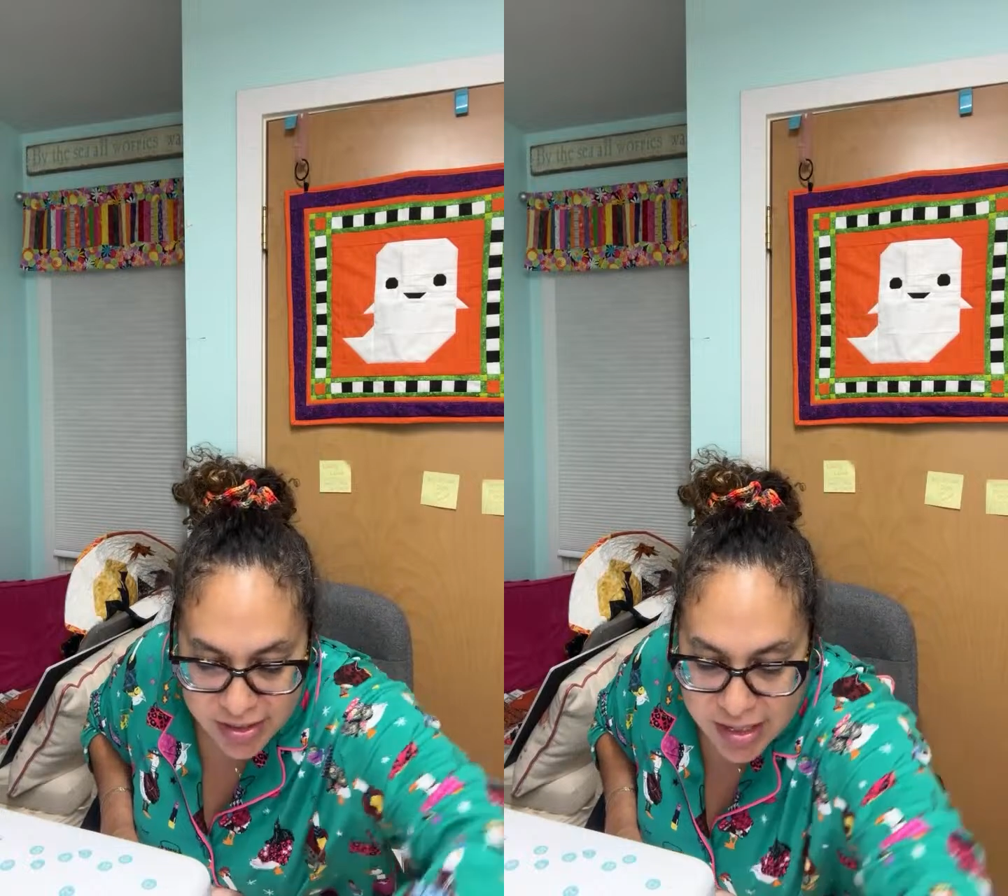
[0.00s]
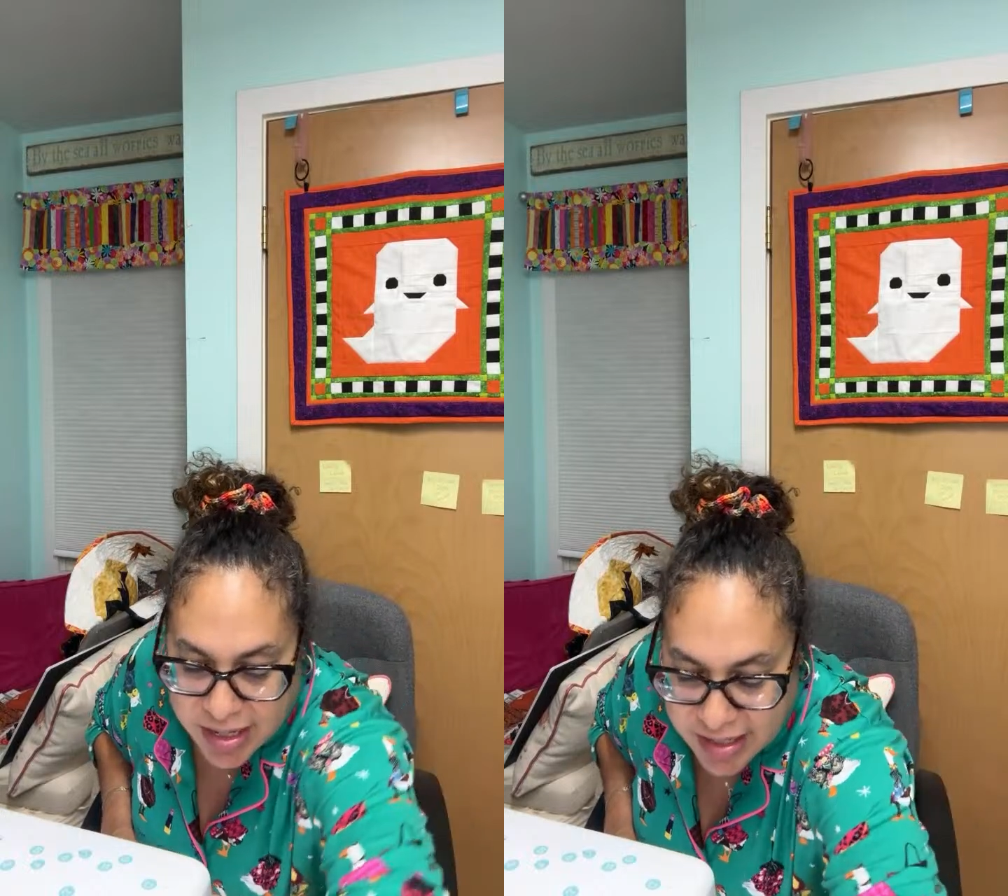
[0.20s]

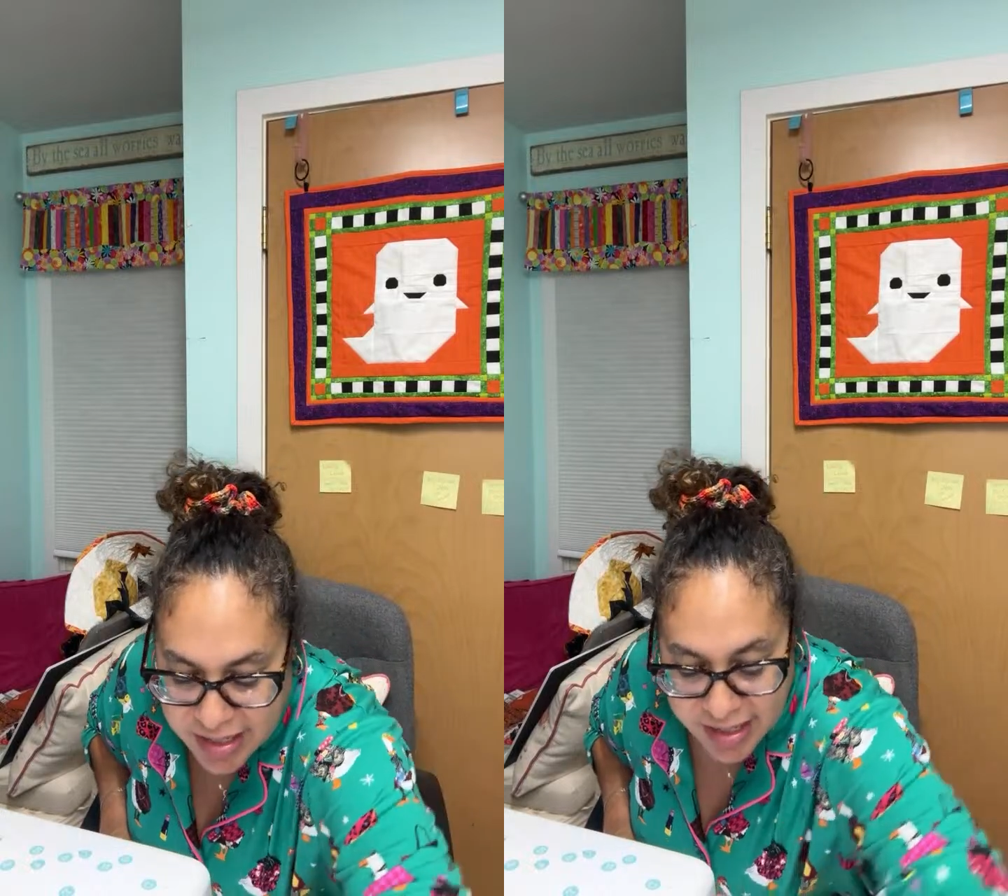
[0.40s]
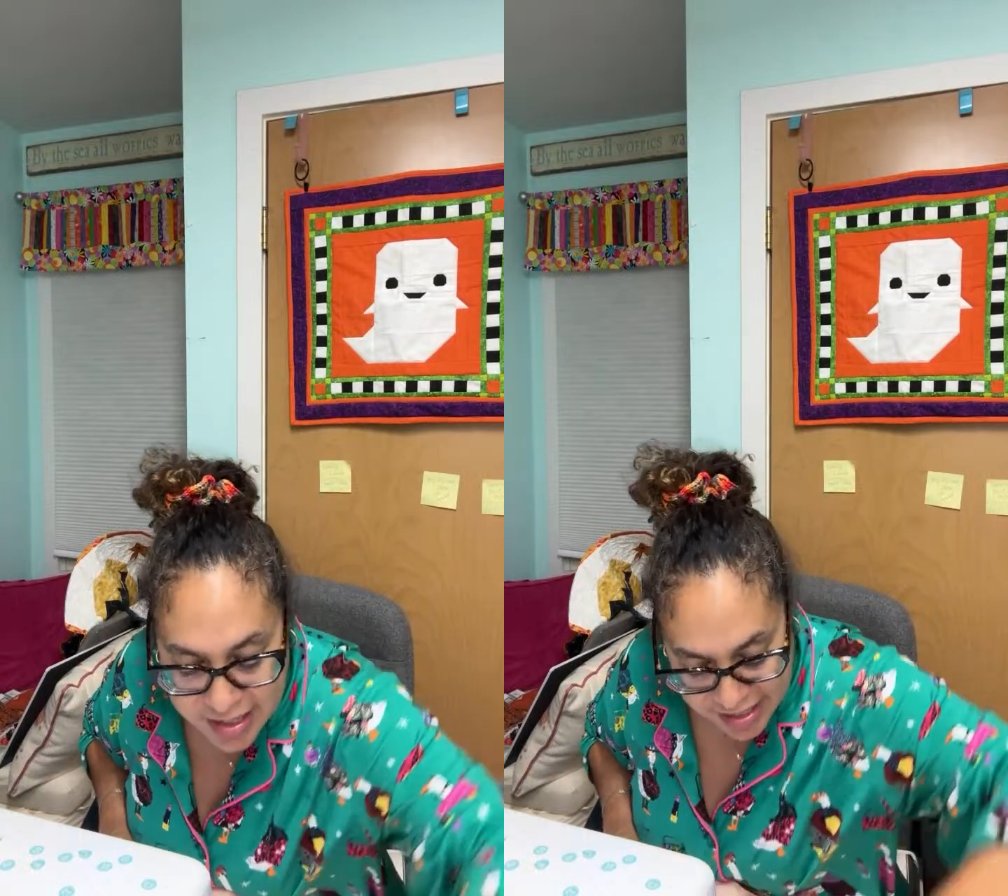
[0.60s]
on
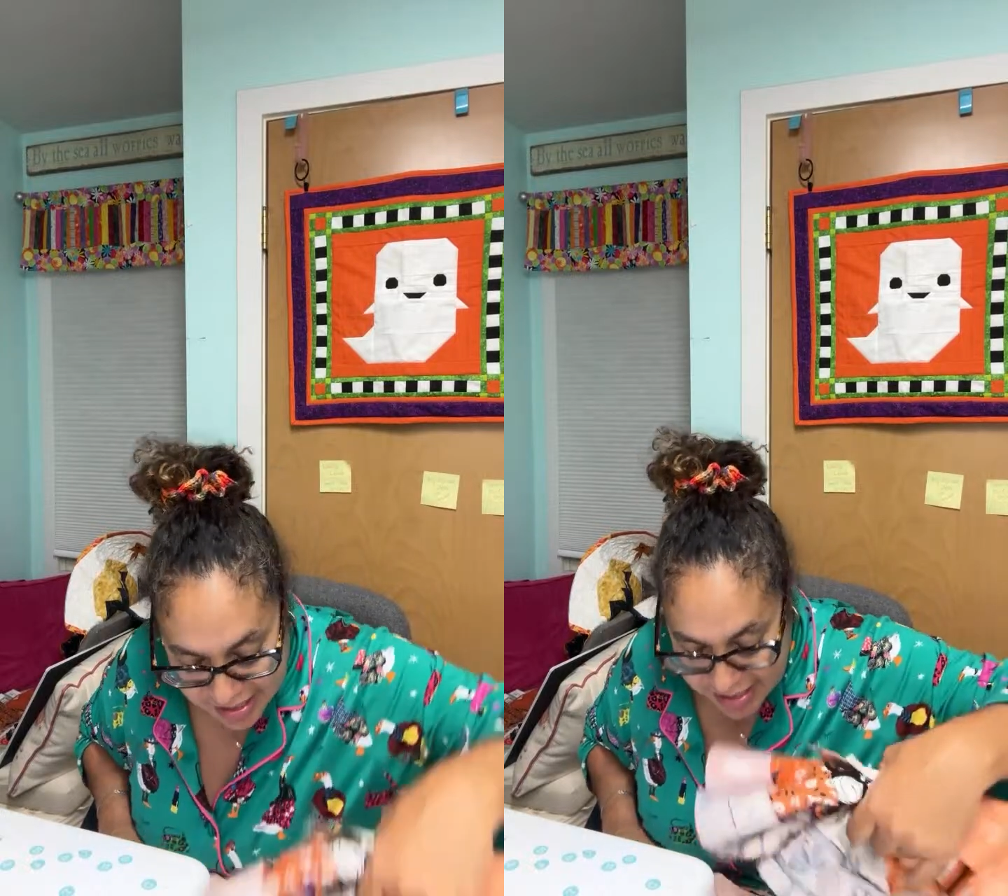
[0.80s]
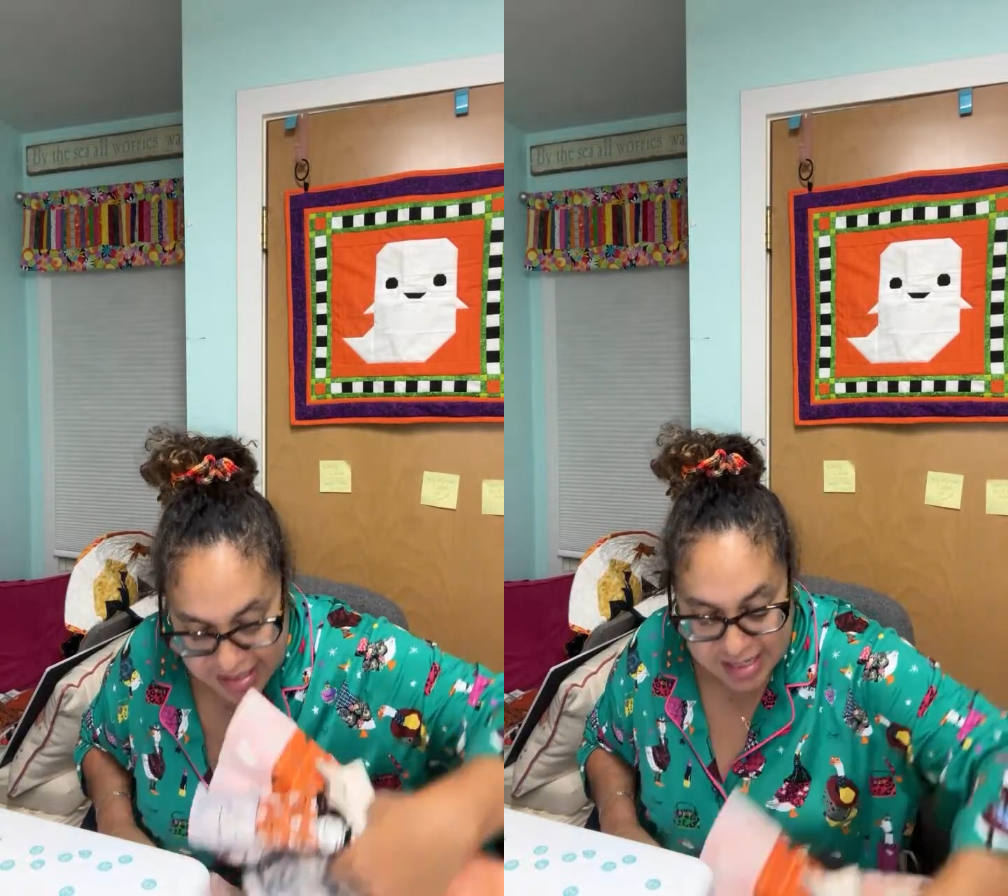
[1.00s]
it
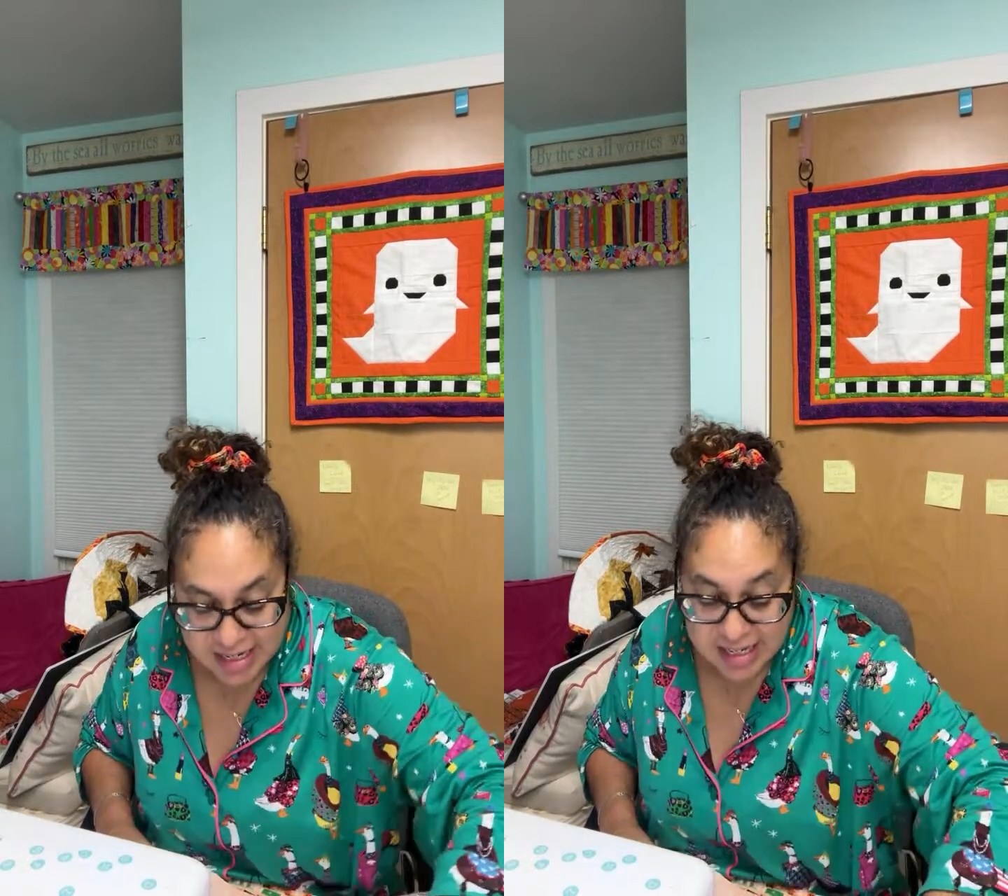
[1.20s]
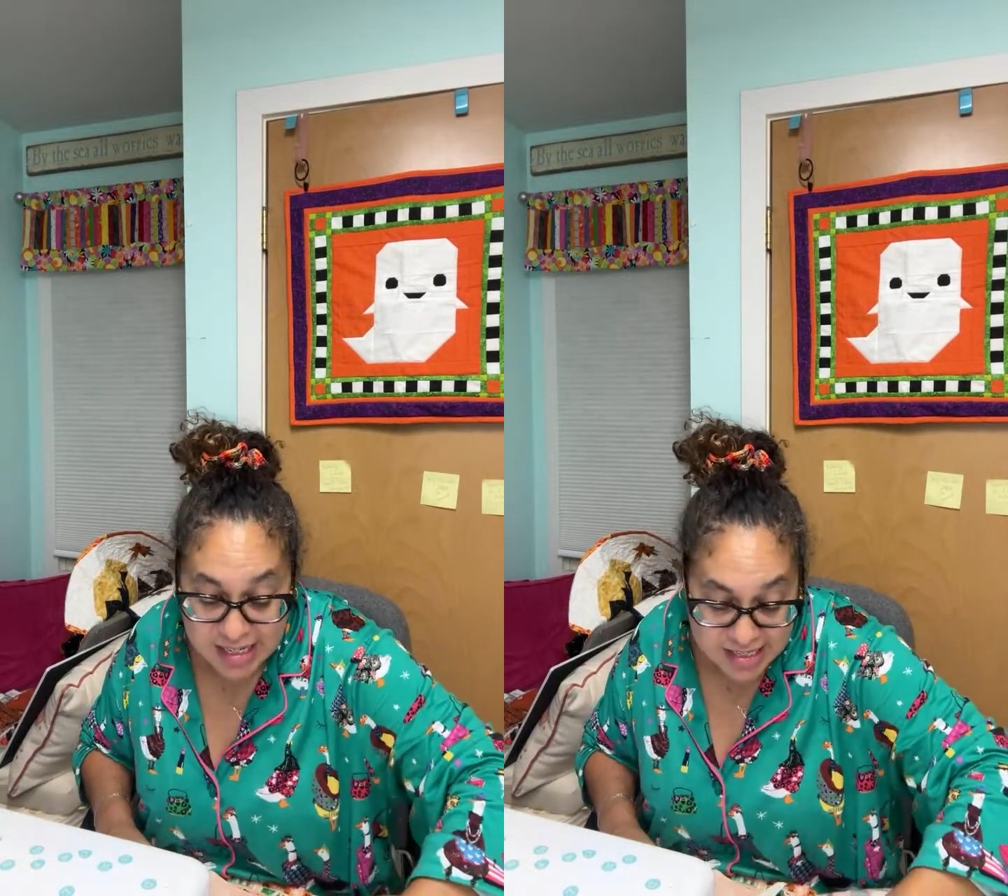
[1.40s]
because it
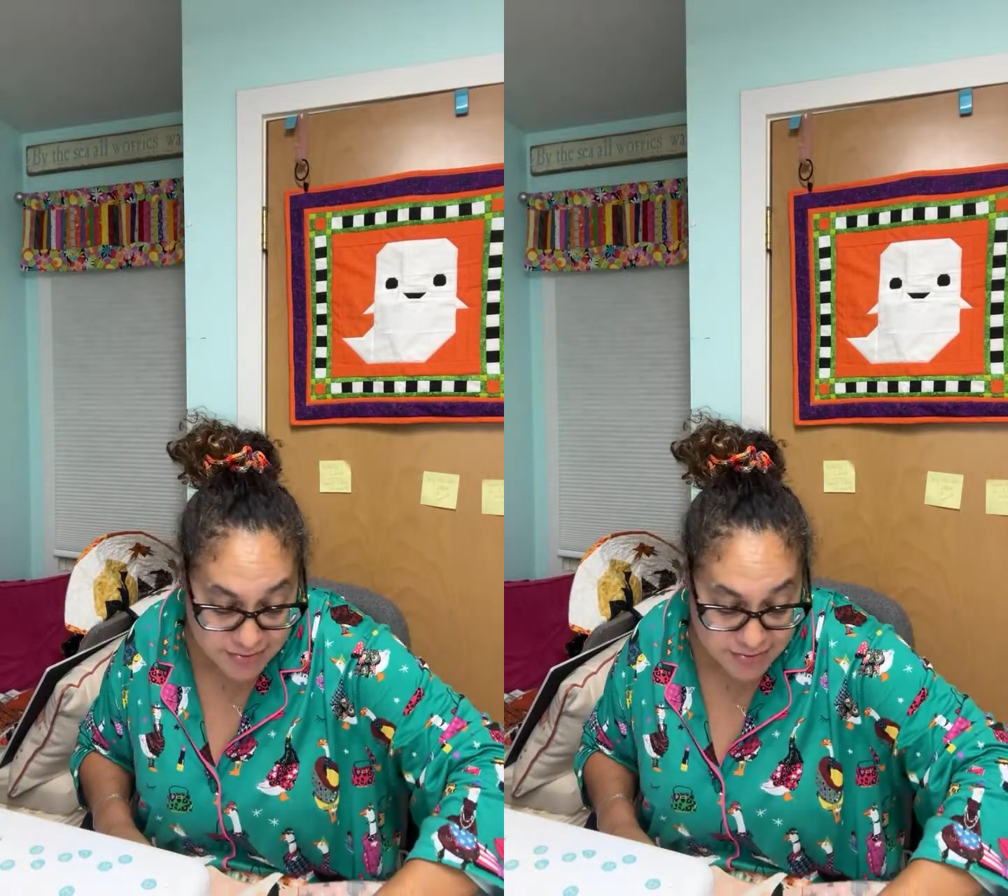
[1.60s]
is